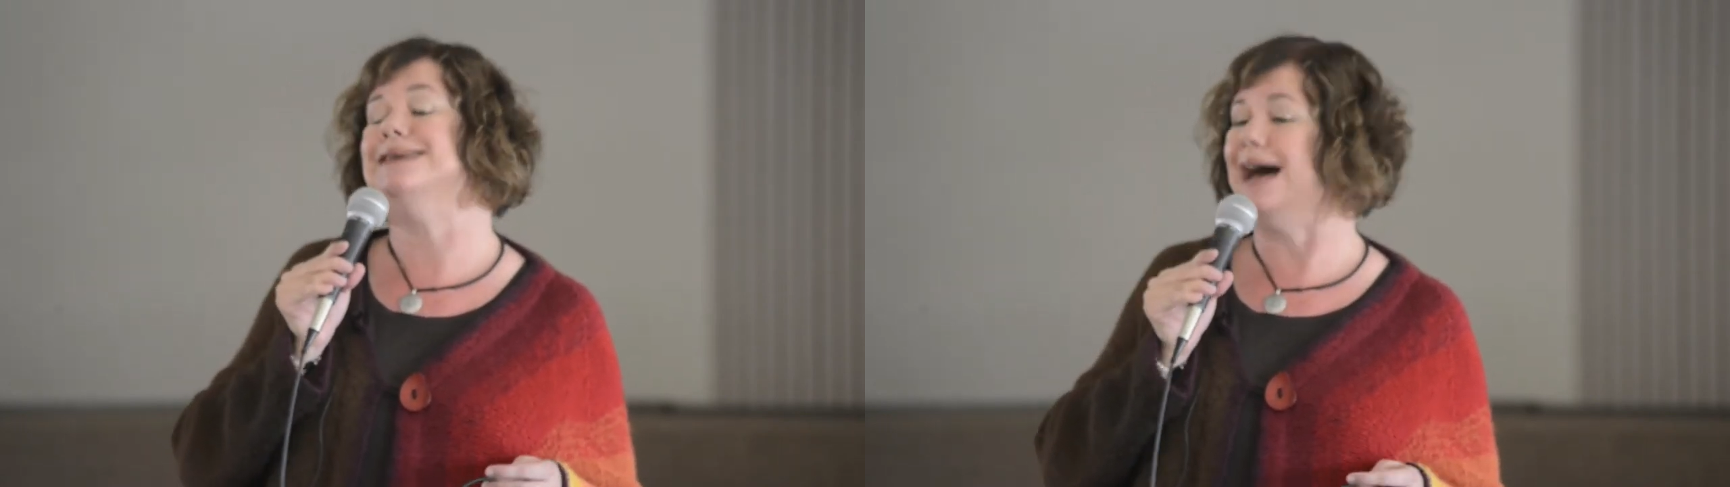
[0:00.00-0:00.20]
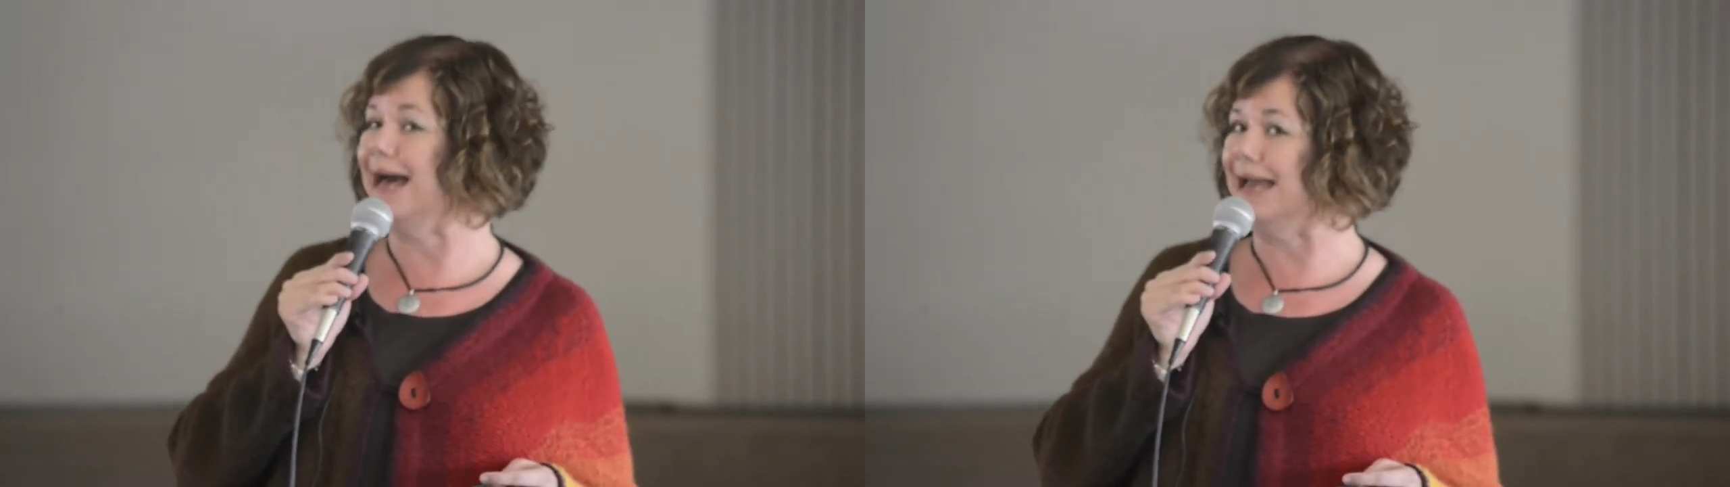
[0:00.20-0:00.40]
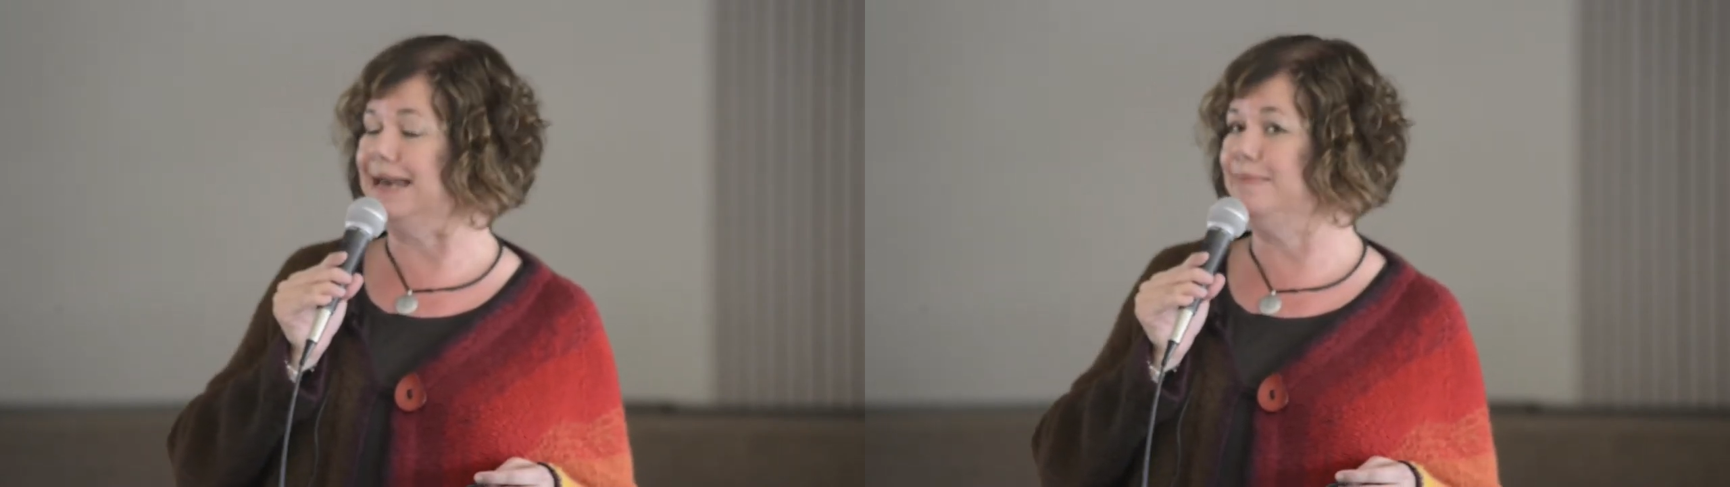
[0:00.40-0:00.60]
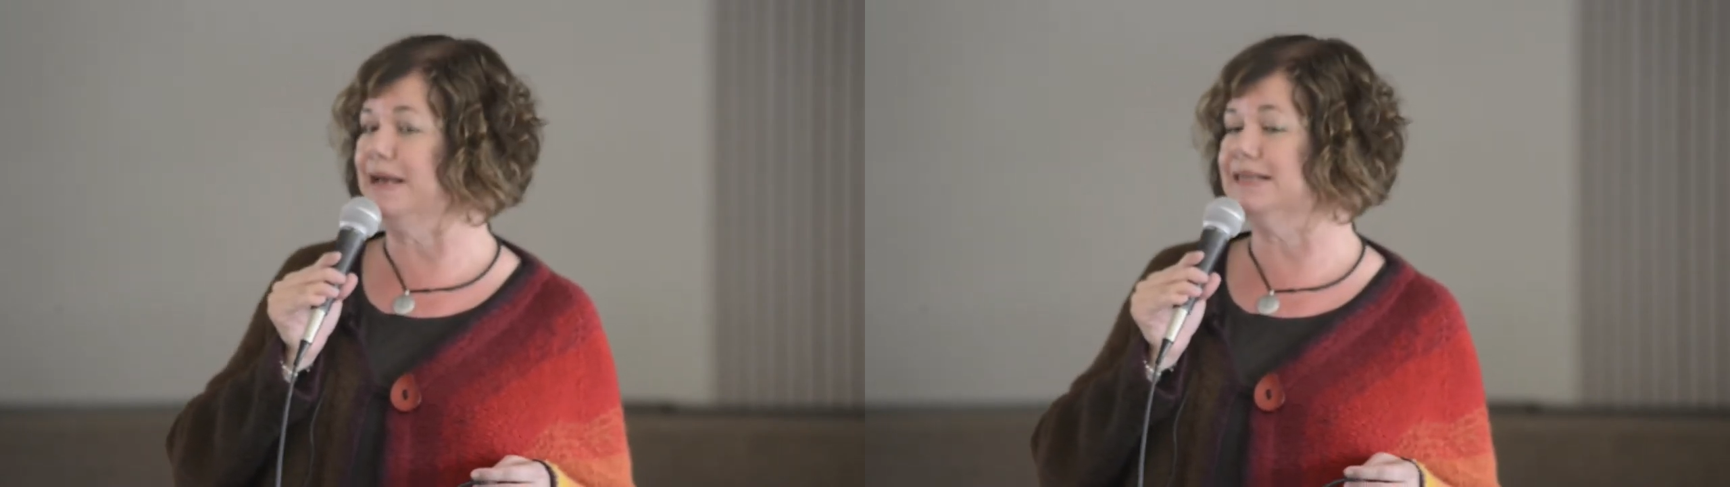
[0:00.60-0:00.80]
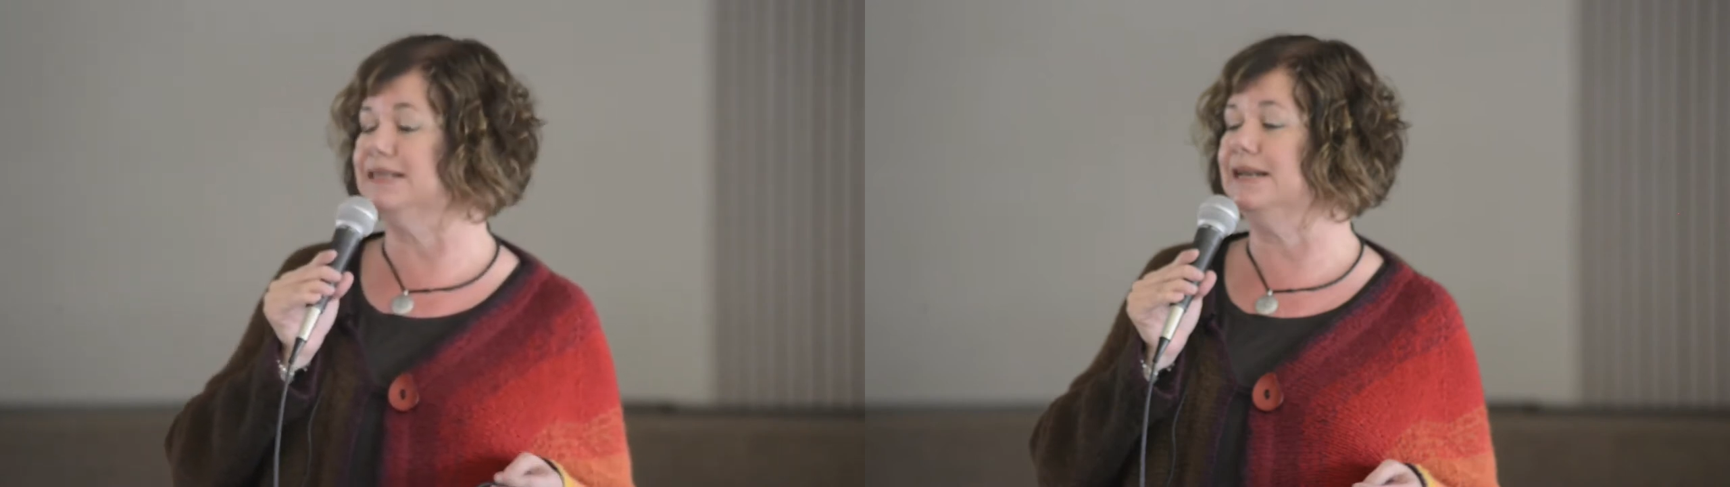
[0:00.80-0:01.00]
died
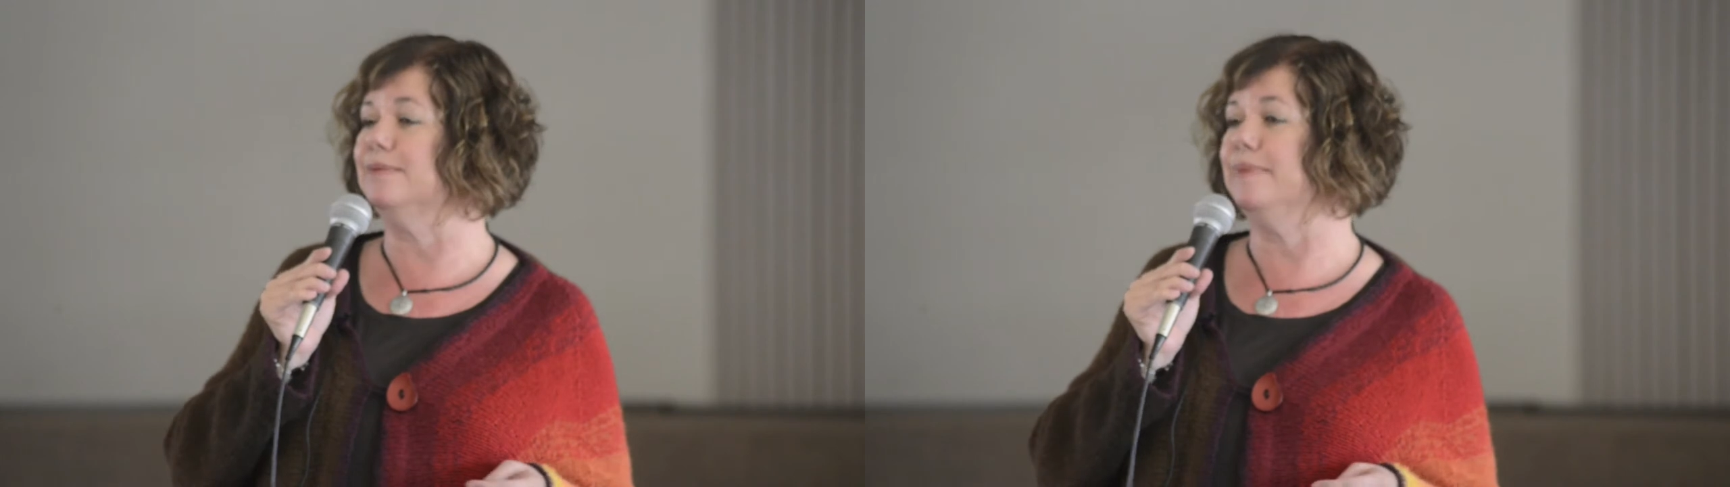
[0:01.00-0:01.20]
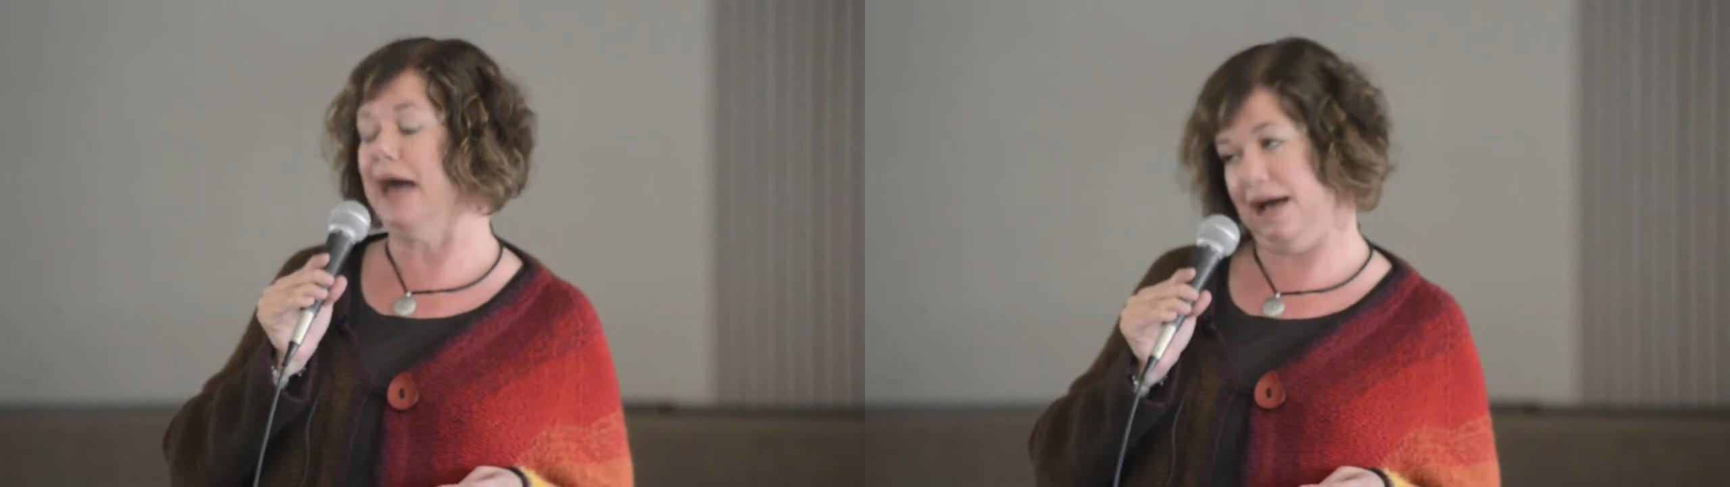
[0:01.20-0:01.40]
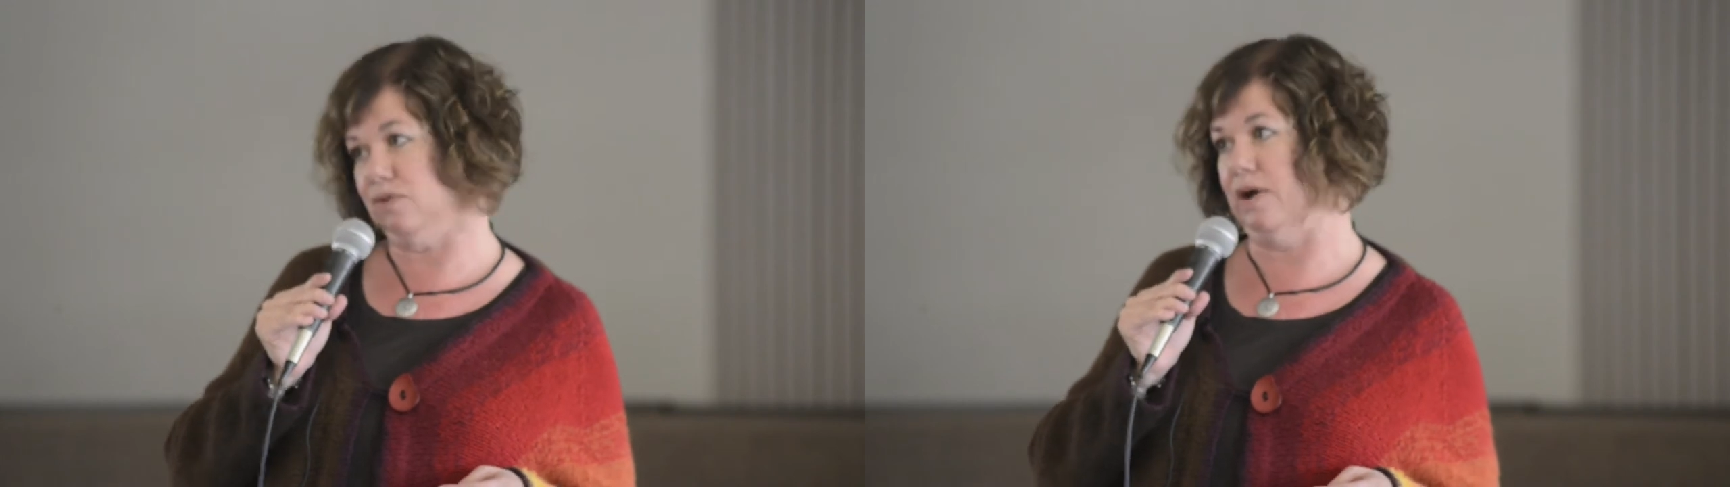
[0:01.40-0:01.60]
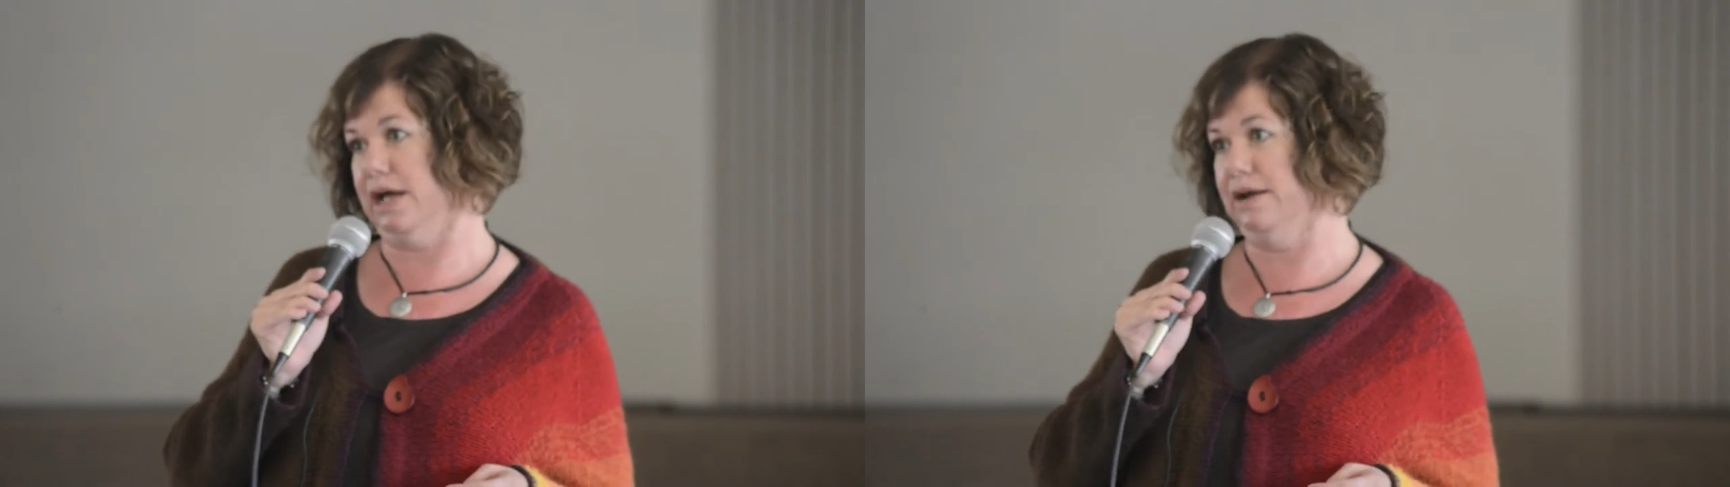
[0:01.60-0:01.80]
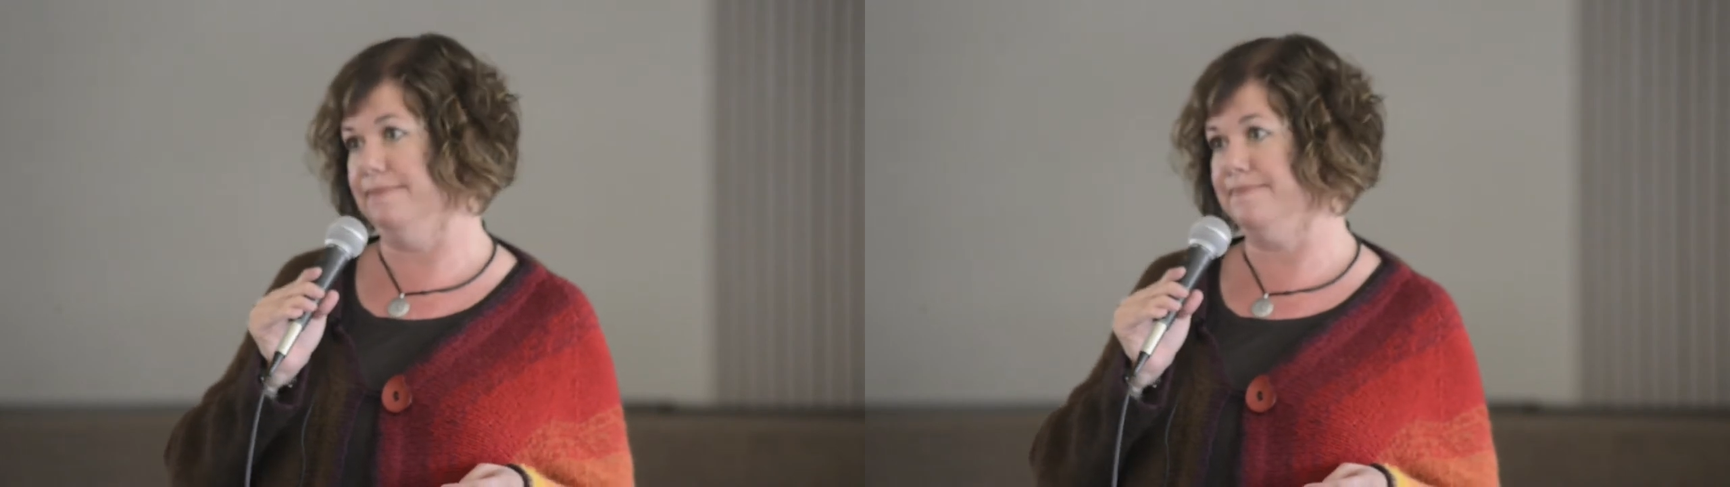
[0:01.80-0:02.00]
because he didn't pack right.